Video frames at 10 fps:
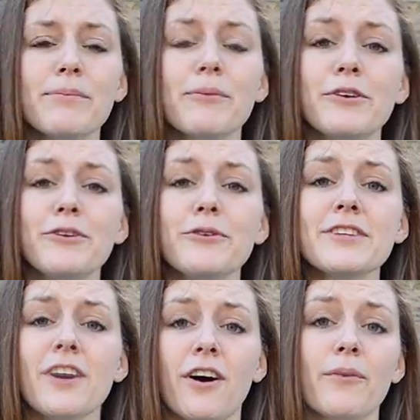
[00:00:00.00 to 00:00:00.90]
But when you use
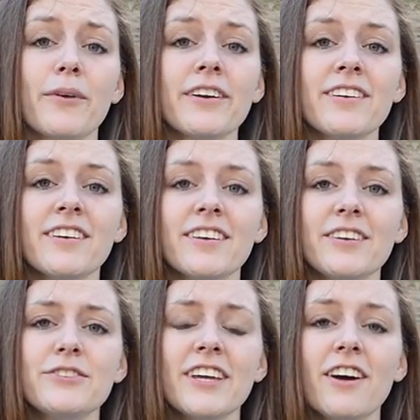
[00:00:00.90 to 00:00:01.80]
the R word,
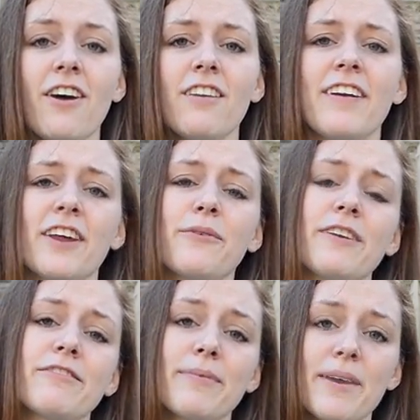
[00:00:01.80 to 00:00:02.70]
you take all of that away
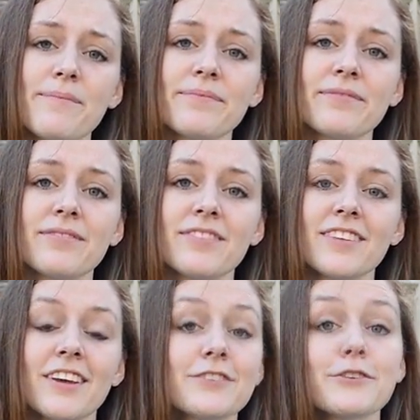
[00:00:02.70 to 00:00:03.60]
from them.
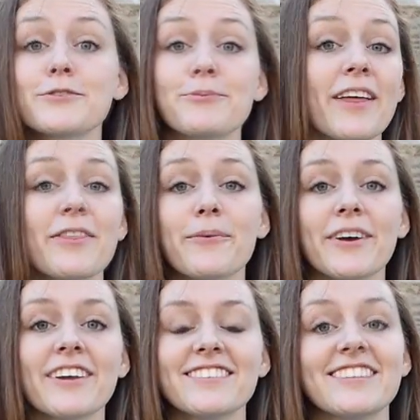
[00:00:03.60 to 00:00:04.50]
So spread the
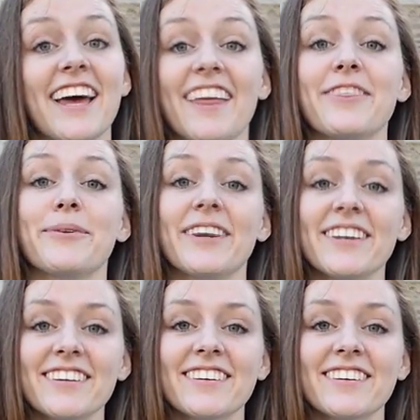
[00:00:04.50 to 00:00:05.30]
word to end the word.